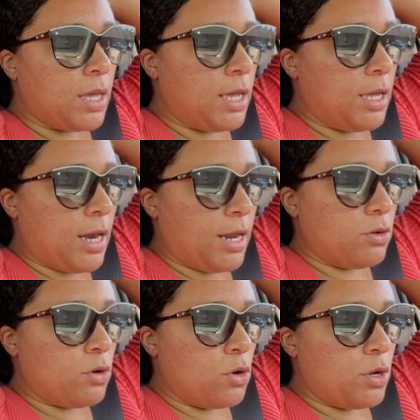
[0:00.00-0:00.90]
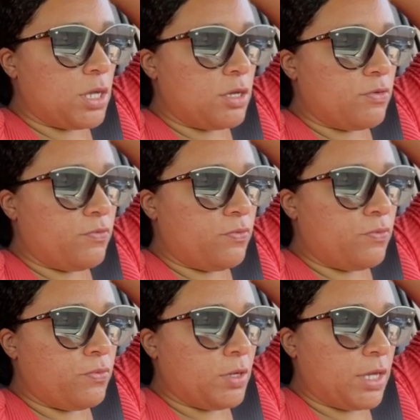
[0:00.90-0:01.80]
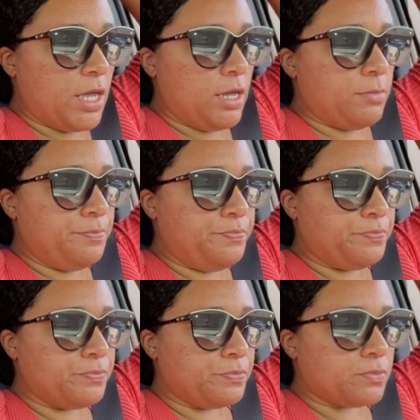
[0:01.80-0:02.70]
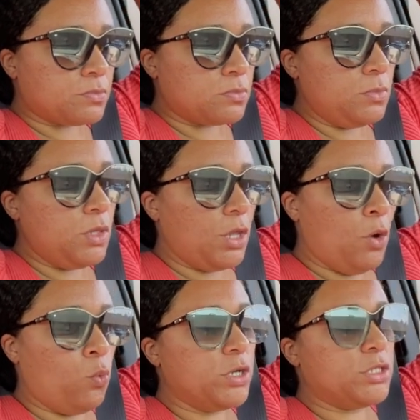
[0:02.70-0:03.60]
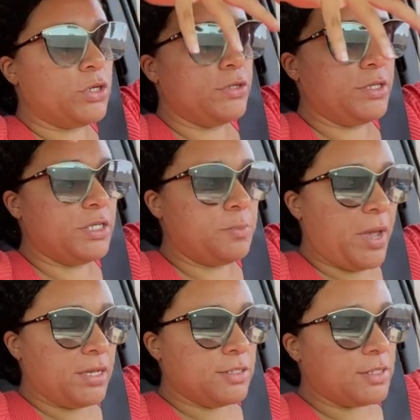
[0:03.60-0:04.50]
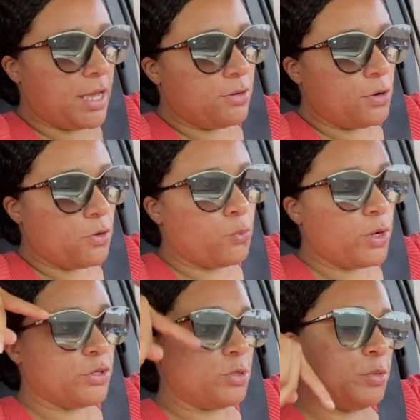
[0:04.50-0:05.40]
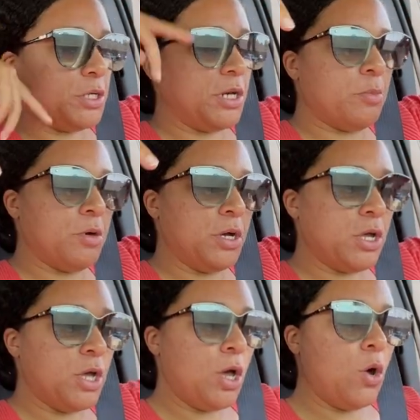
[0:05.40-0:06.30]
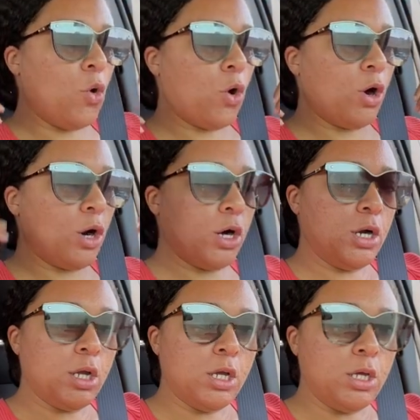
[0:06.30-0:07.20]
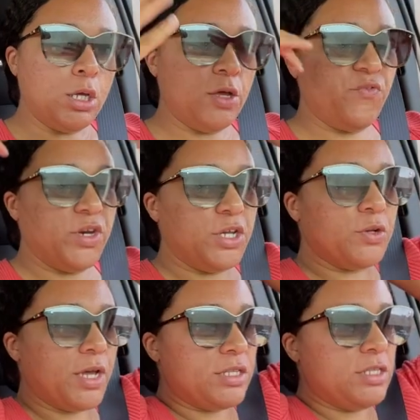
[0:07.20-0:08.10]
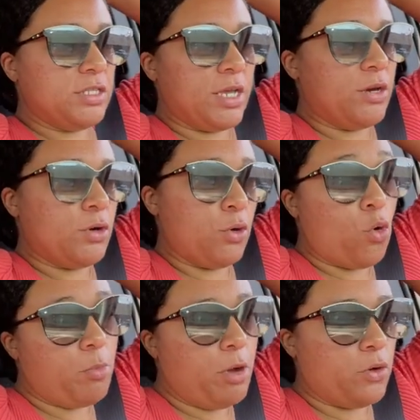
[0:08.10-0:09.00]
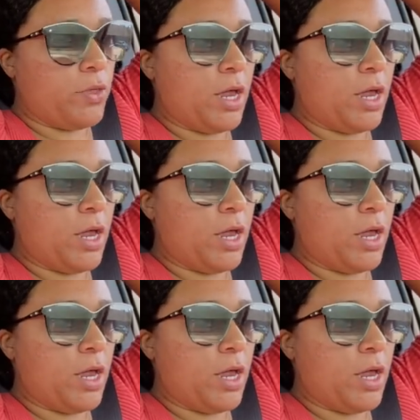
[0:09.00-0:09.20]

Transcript: And I don't know if, again, once certain things passes, I don't know whether to put it in a book or a video like this. I don't know. Or both.